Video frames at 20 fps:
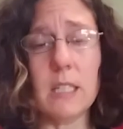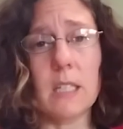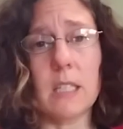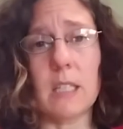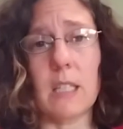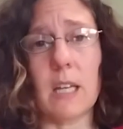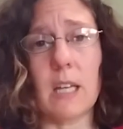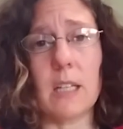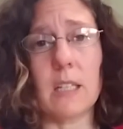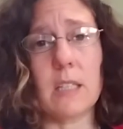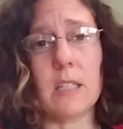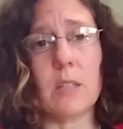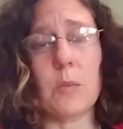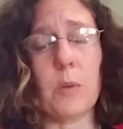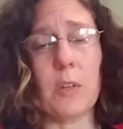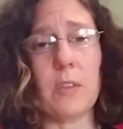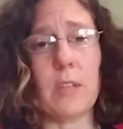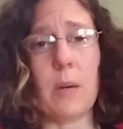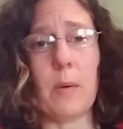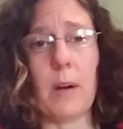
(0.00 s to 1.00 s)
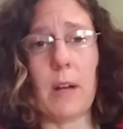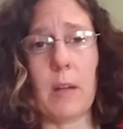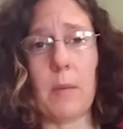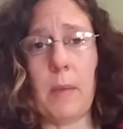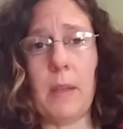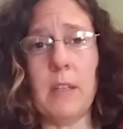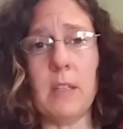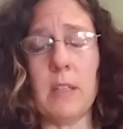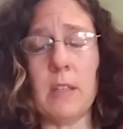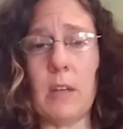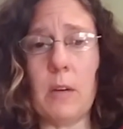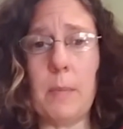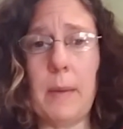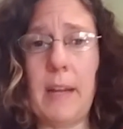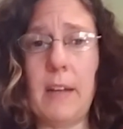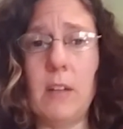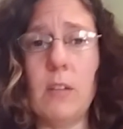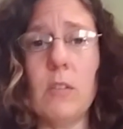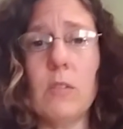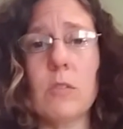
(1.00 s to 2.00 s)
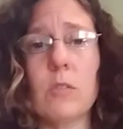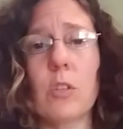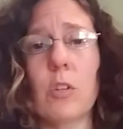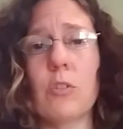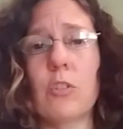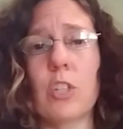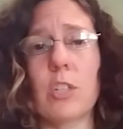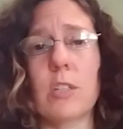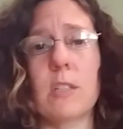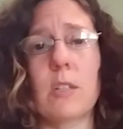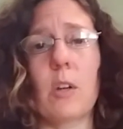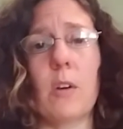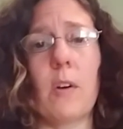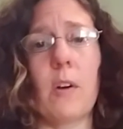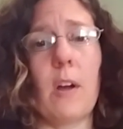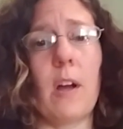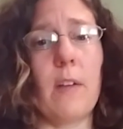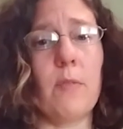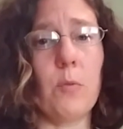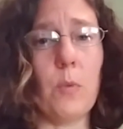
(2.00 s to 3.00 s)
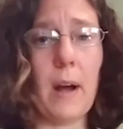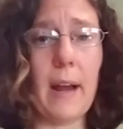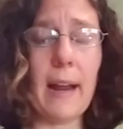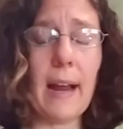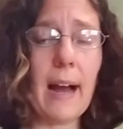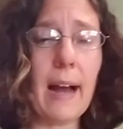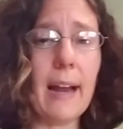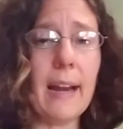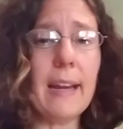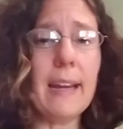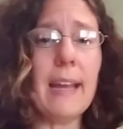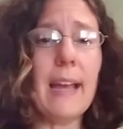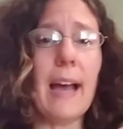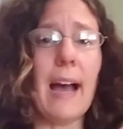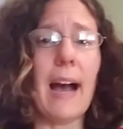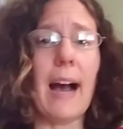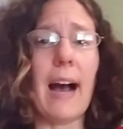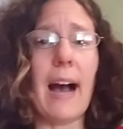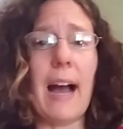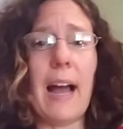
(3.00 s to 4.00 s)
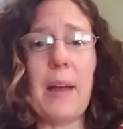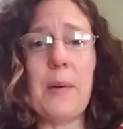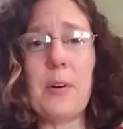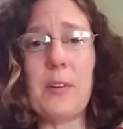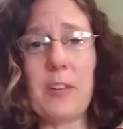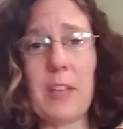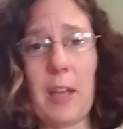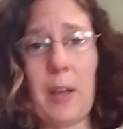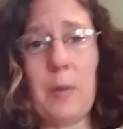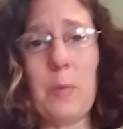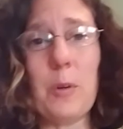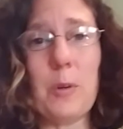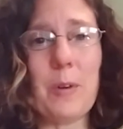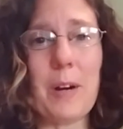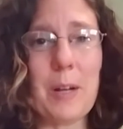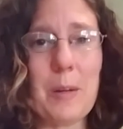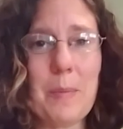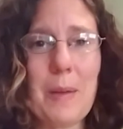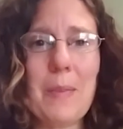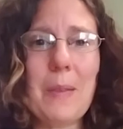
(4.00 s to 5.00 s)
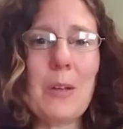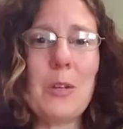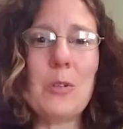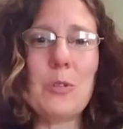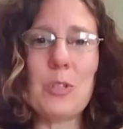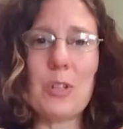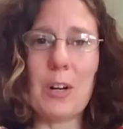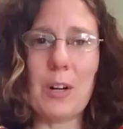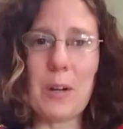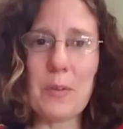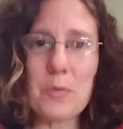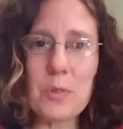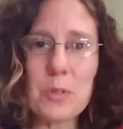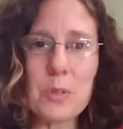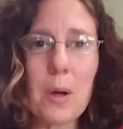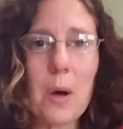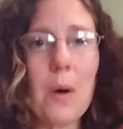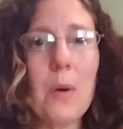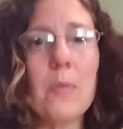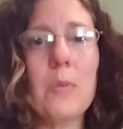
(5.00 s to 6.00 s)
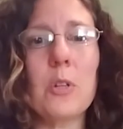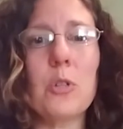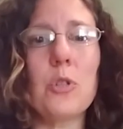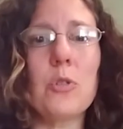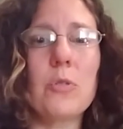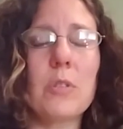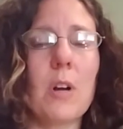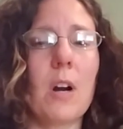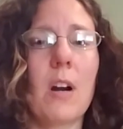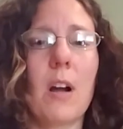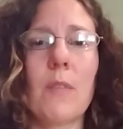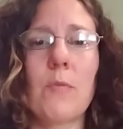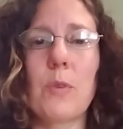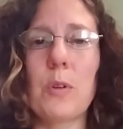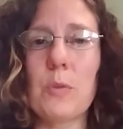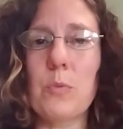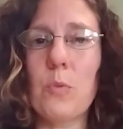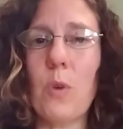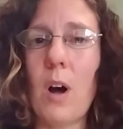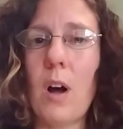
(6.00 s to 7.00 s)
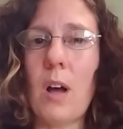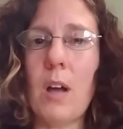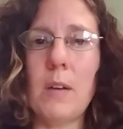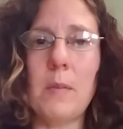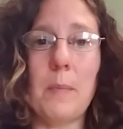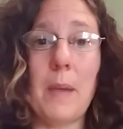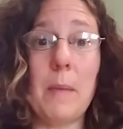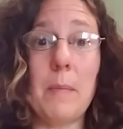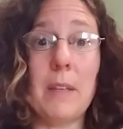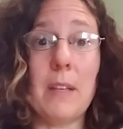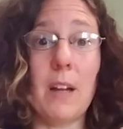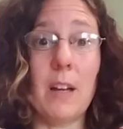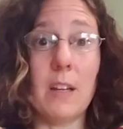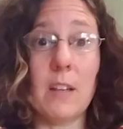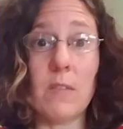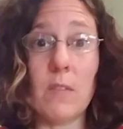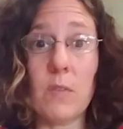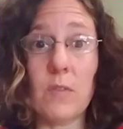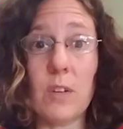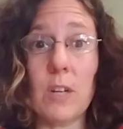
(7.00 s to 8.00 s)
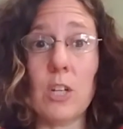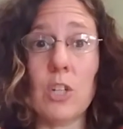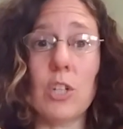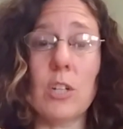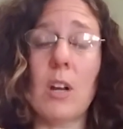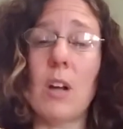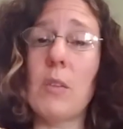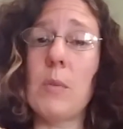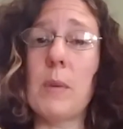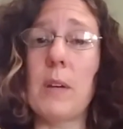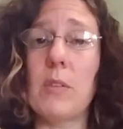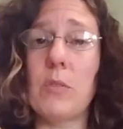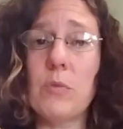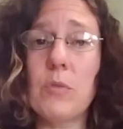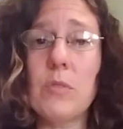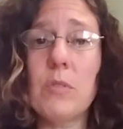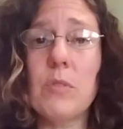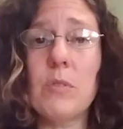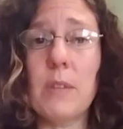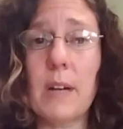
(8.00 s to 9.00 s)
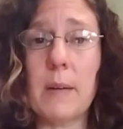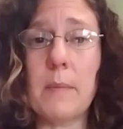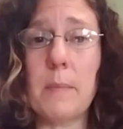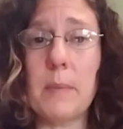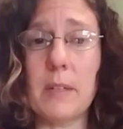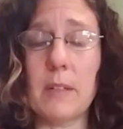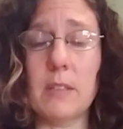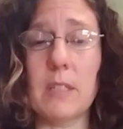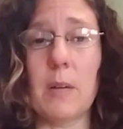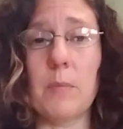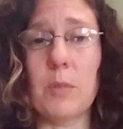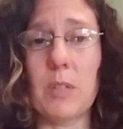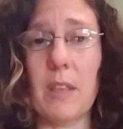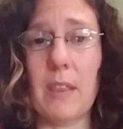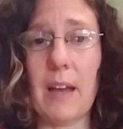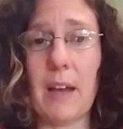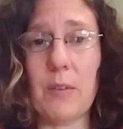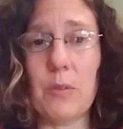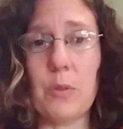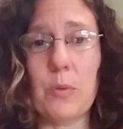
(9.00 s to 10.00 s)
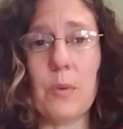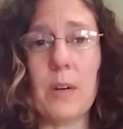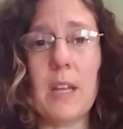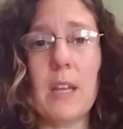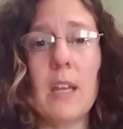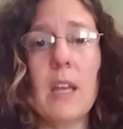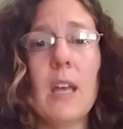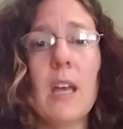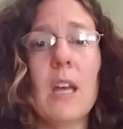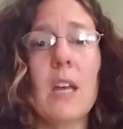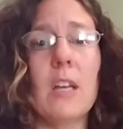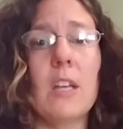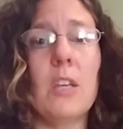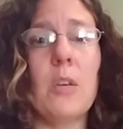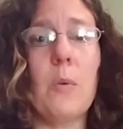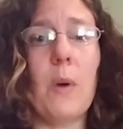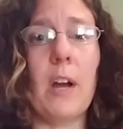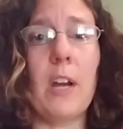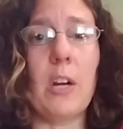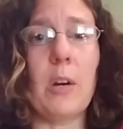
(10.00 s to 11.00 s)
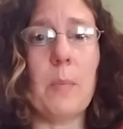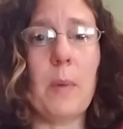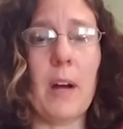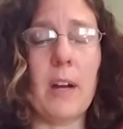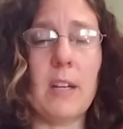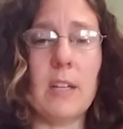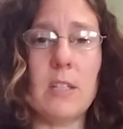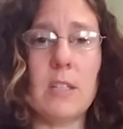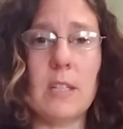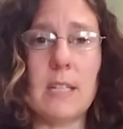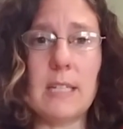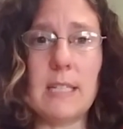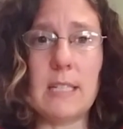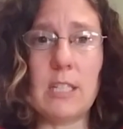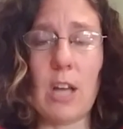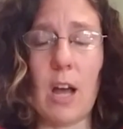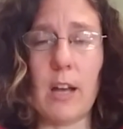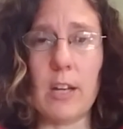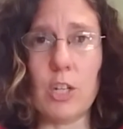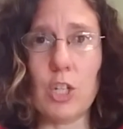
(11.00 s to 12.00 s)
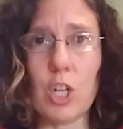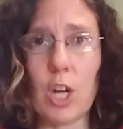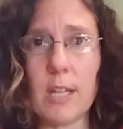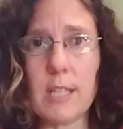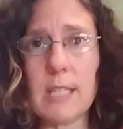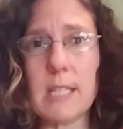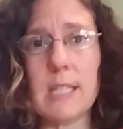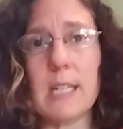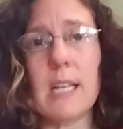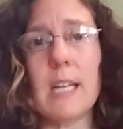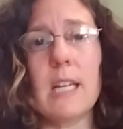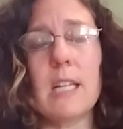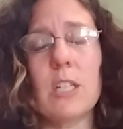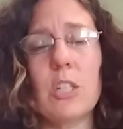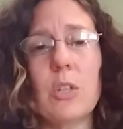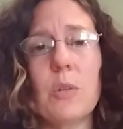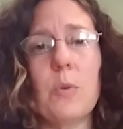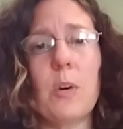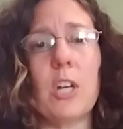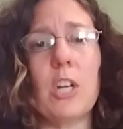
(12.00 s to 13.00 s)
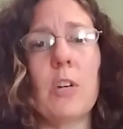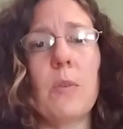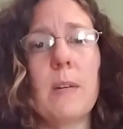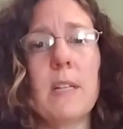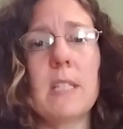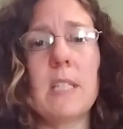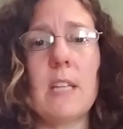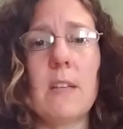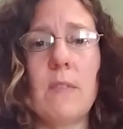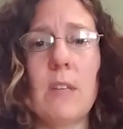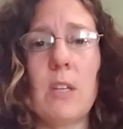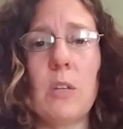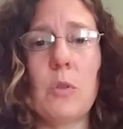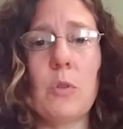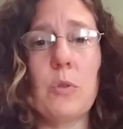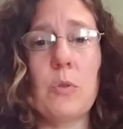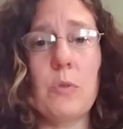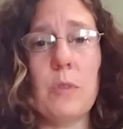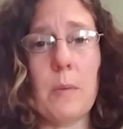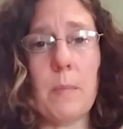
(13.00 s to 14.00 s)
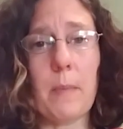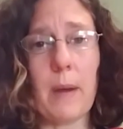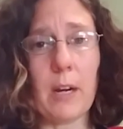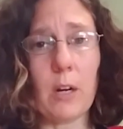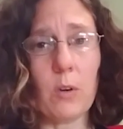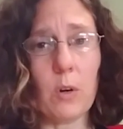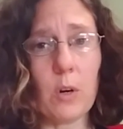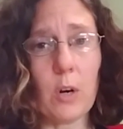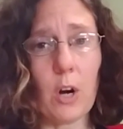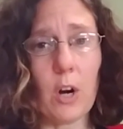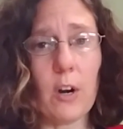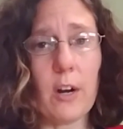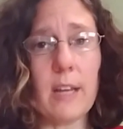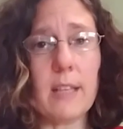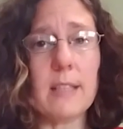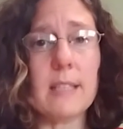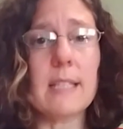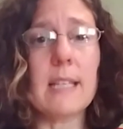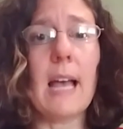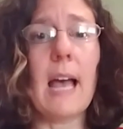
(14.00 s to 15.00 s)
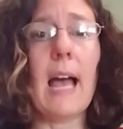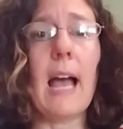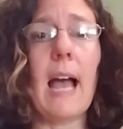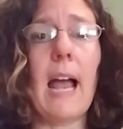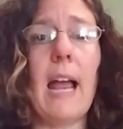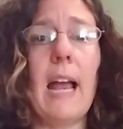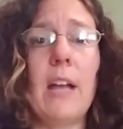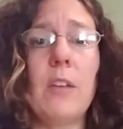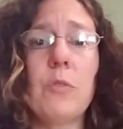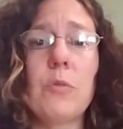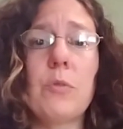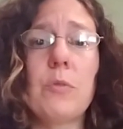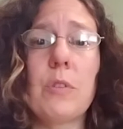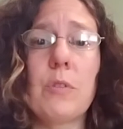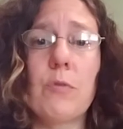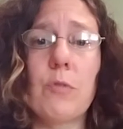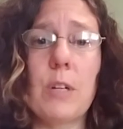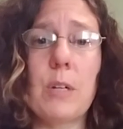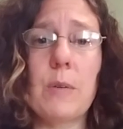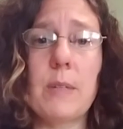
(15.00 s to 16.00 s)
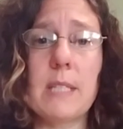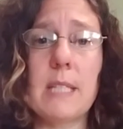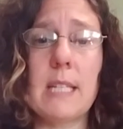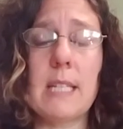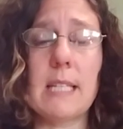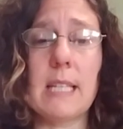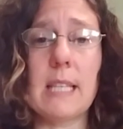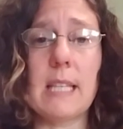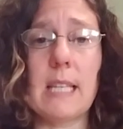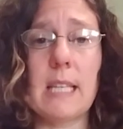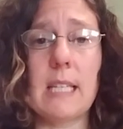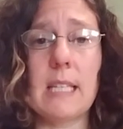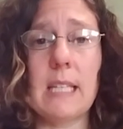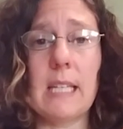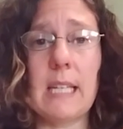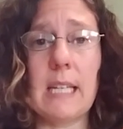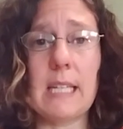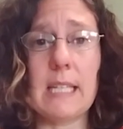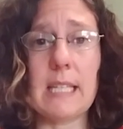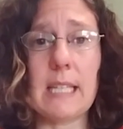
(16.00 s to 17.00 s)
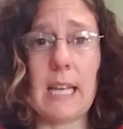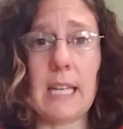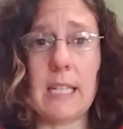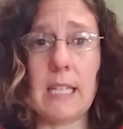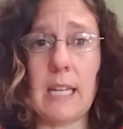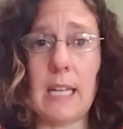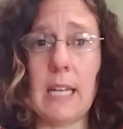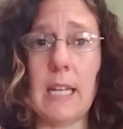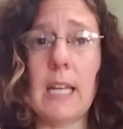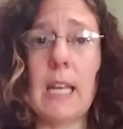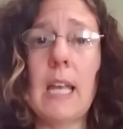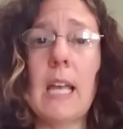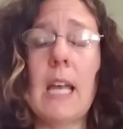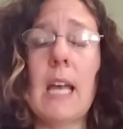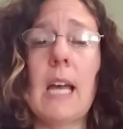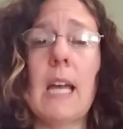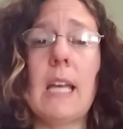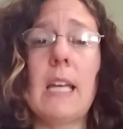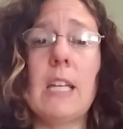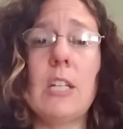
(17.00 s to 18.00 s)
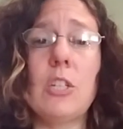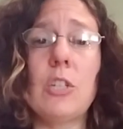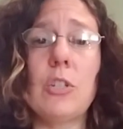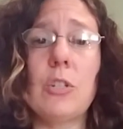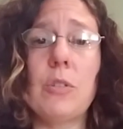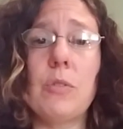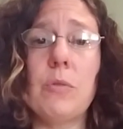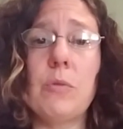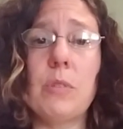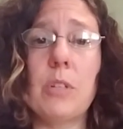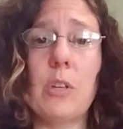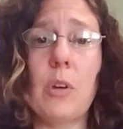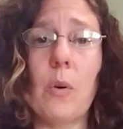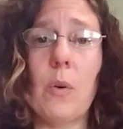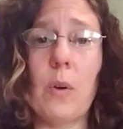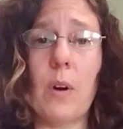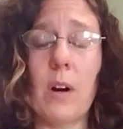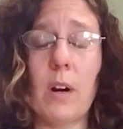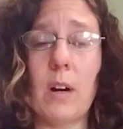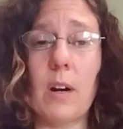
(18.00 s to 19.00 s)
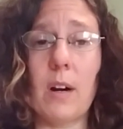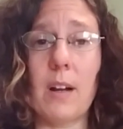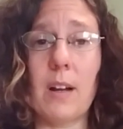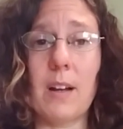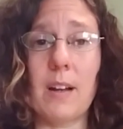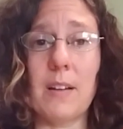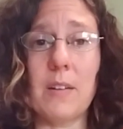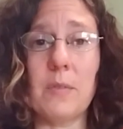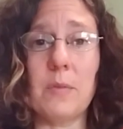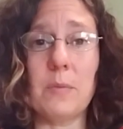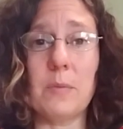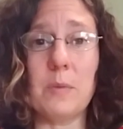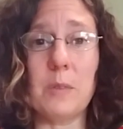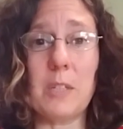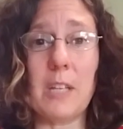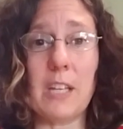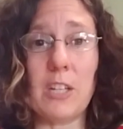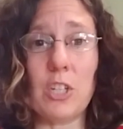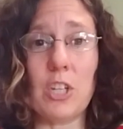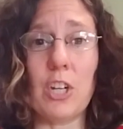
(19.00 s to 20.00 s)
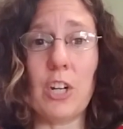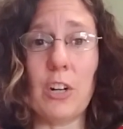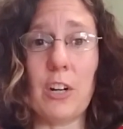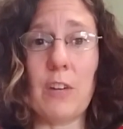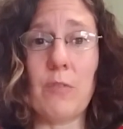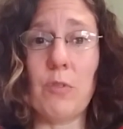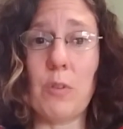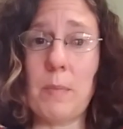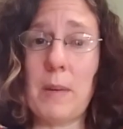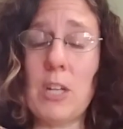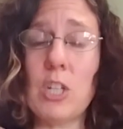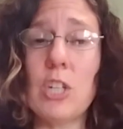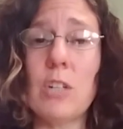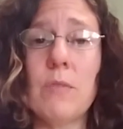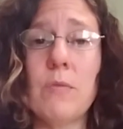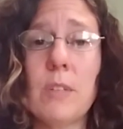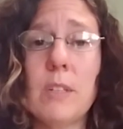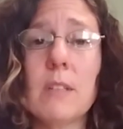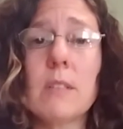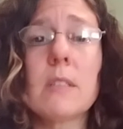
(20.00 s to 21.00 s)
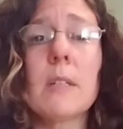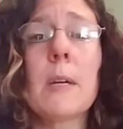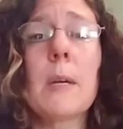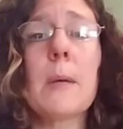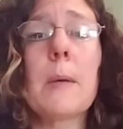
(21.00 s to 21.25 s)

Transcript: That's what they recommend in their manual. So just FYI, I again would recommend that you start off slow, that you start off with 1, maybe not even finish it all the way through and build up to that 3. You want your body to adjust to what you're receiving through the microcurrents and through the frequencies that the Healy is sending into your information field.